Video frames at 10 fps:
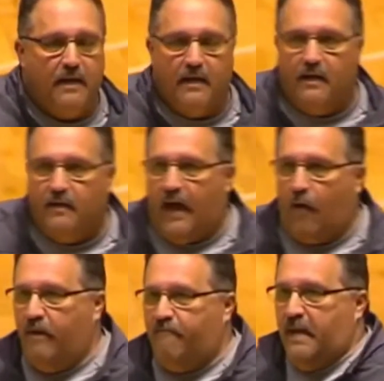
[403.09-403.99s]
that
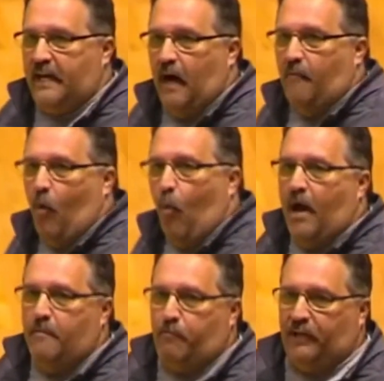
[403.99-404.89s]
we've become a
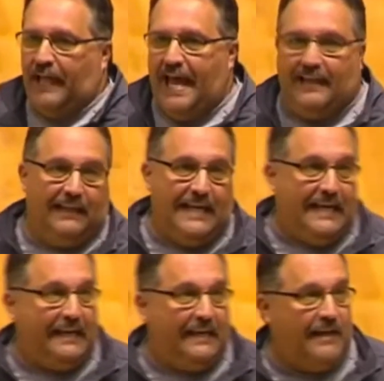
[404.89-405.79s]
one-play
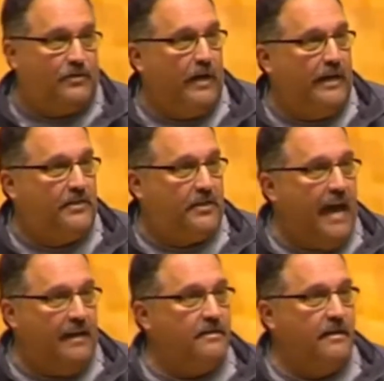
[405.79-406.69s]
league. That's what he
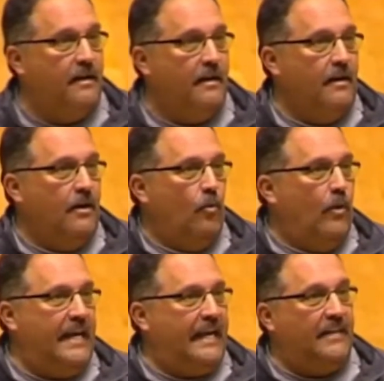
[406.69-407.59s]
says.
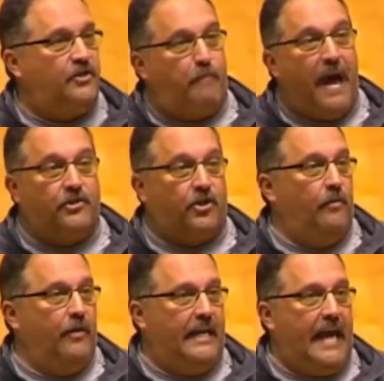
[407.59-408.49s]
Especially
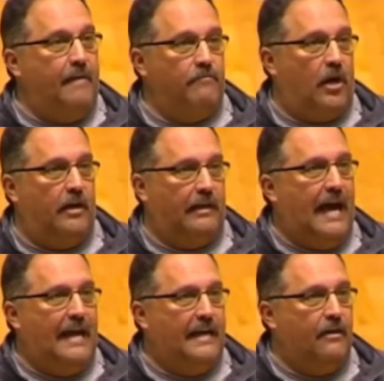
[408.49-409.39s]
when the game's on the
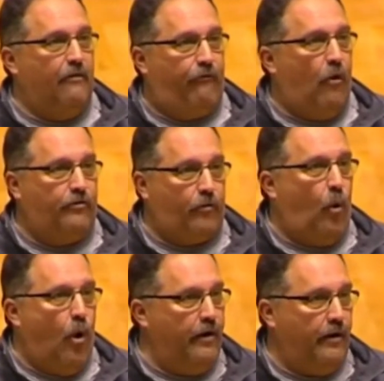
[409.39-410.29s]
line in the fourth
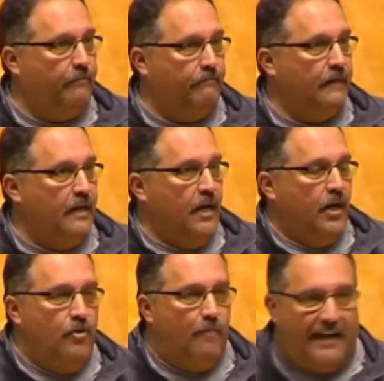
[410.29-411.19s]
quarter.
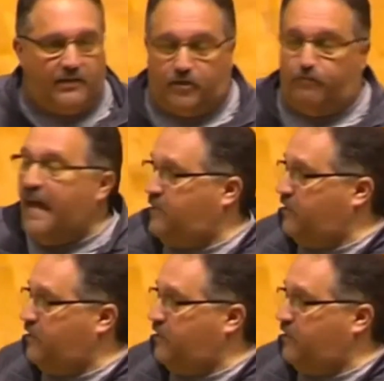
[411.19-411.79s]
You might space the